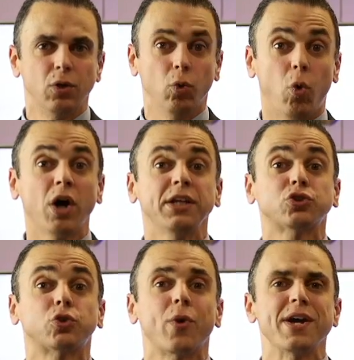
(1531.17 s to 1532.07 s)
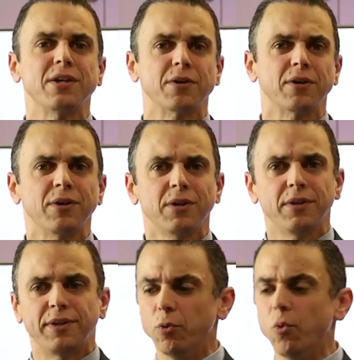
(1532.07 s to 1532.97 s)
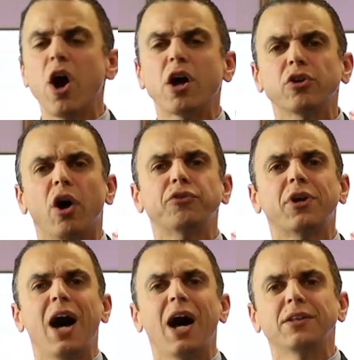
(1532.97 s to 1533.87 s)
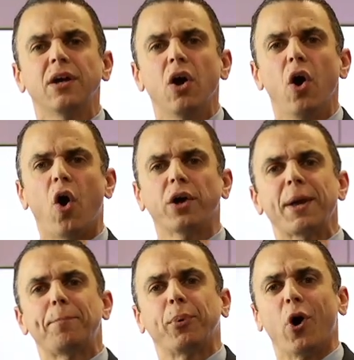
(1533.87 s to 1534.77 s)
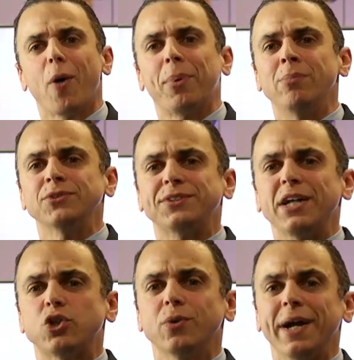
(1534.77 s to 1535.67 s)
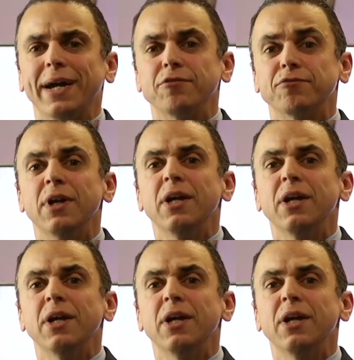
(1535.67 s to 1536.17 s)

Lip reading: What is greater, the word of God or the problems that you have?